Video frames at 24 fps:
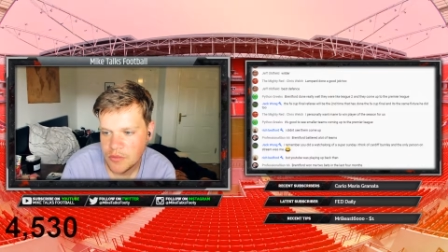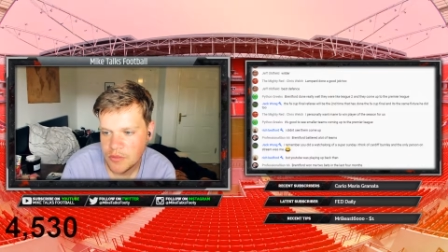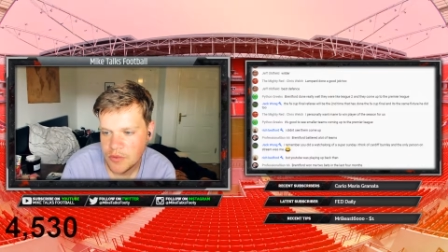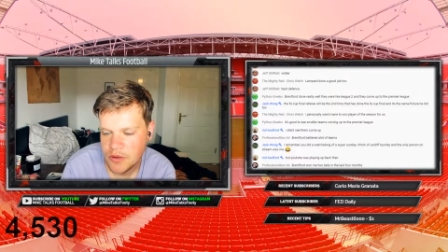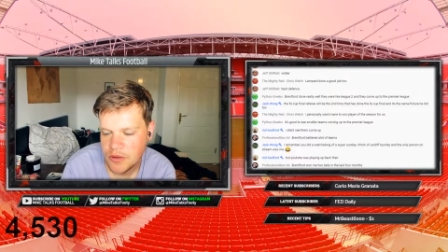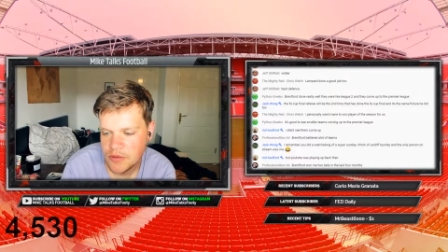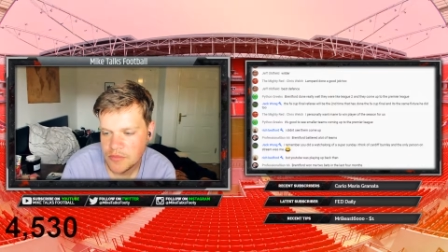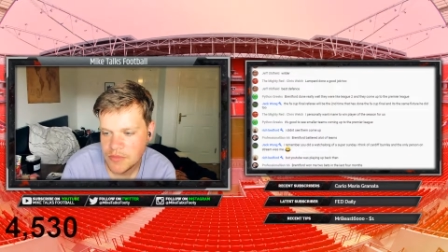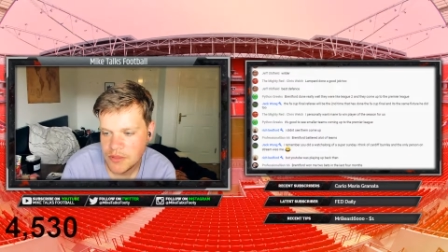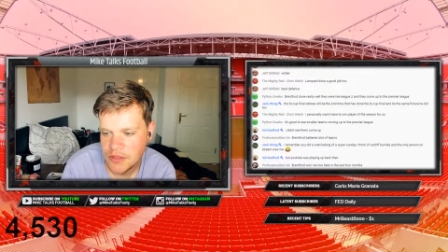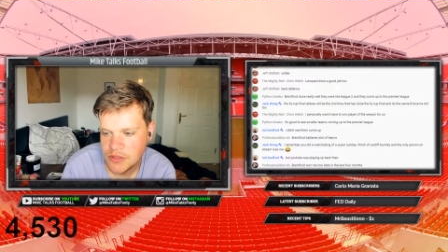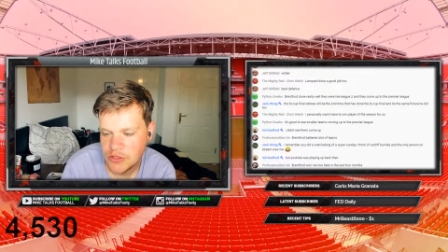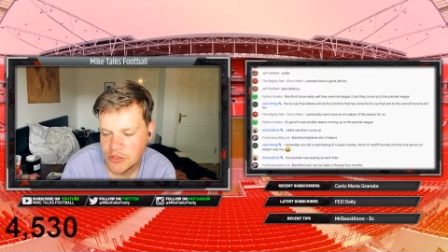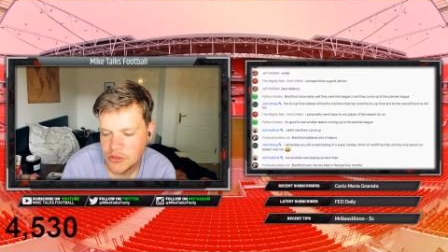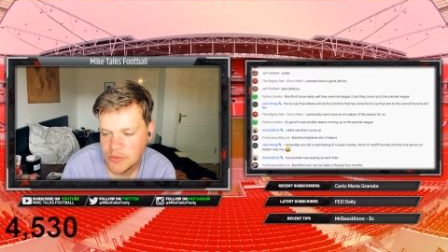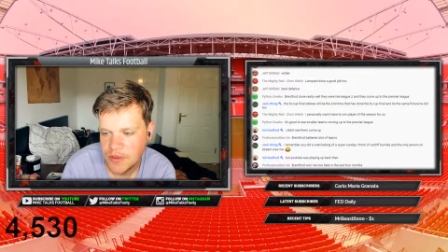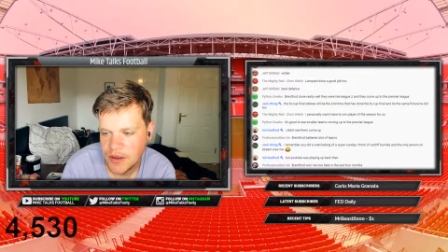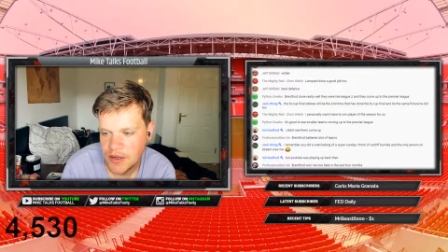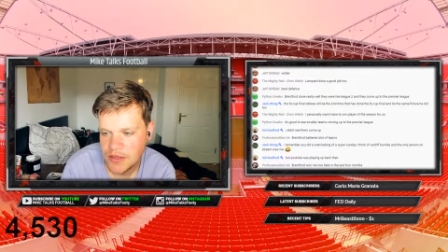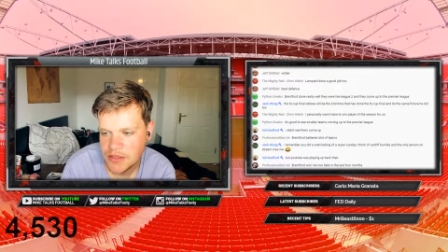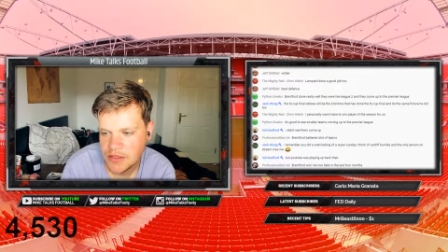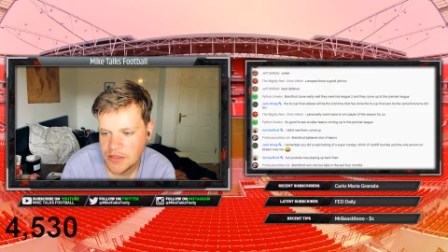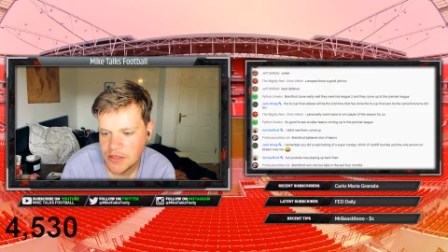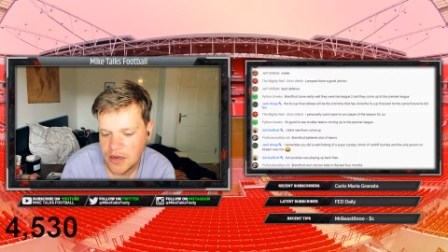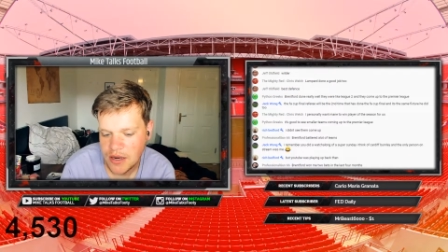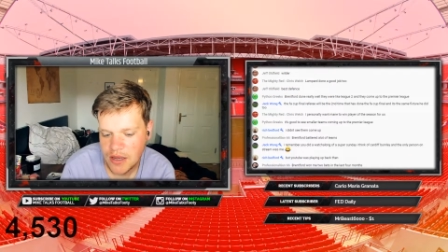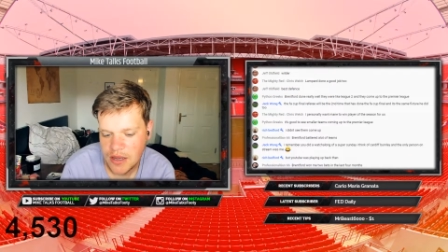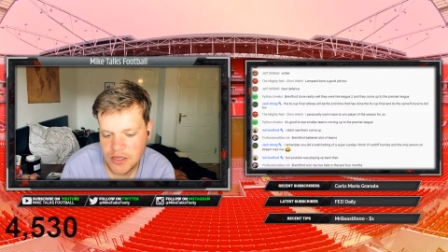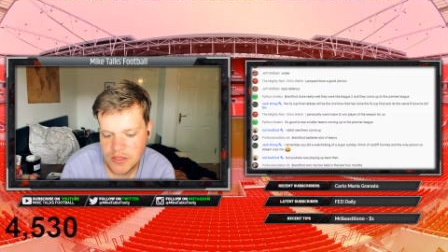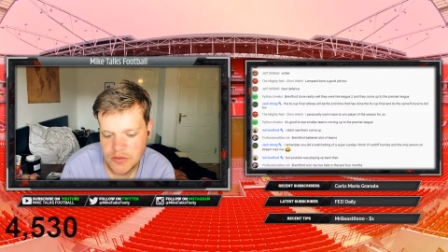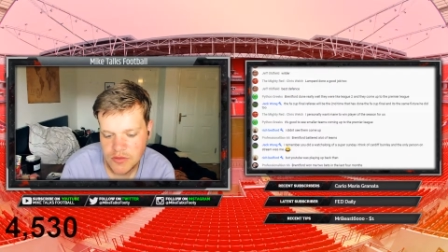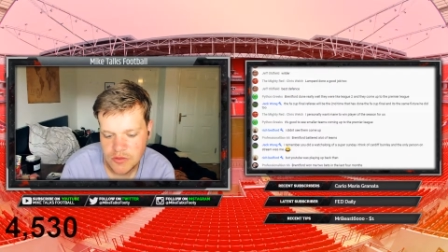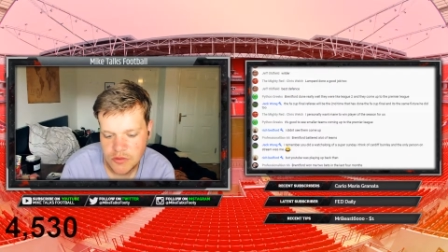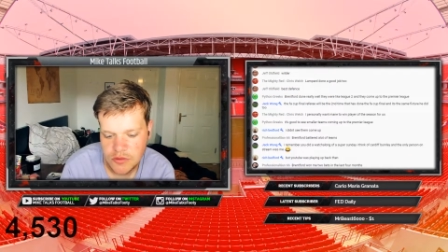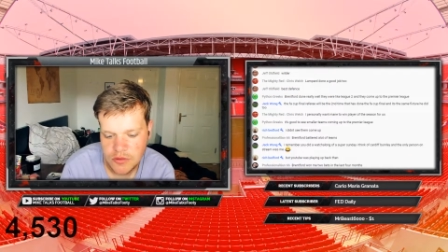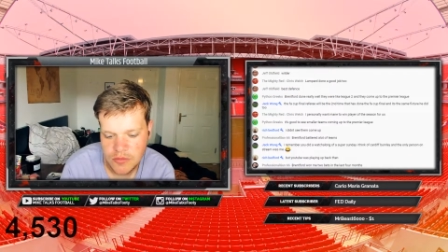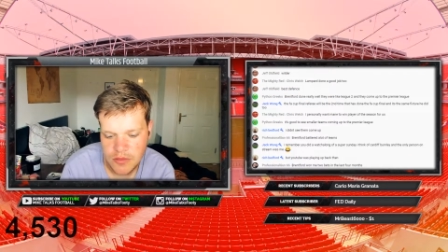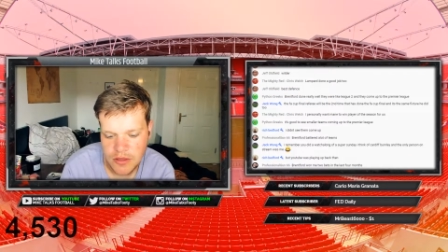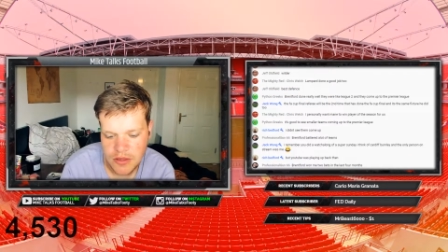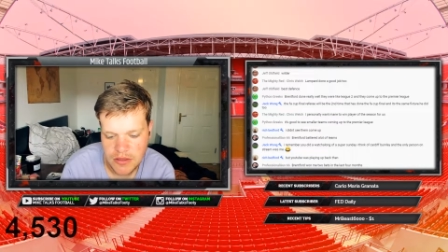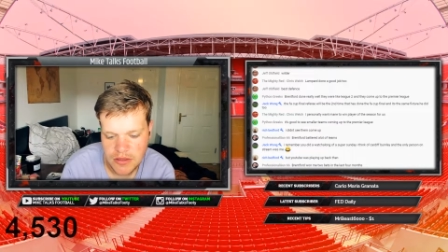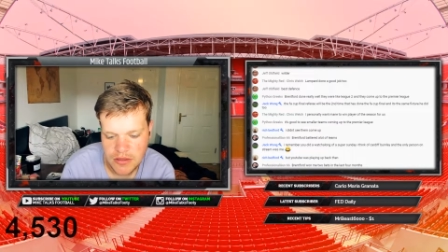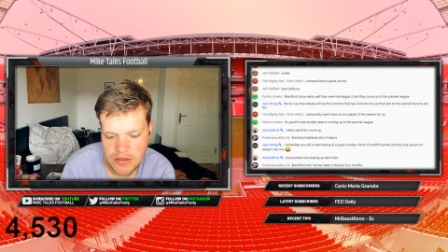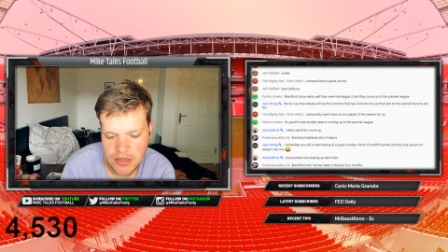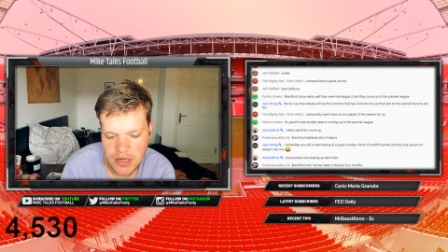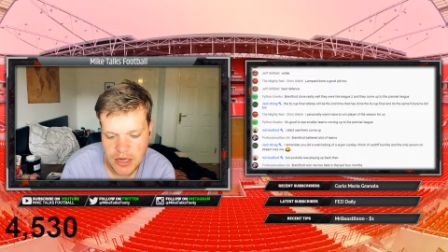won me 2 bets in the last 4 months.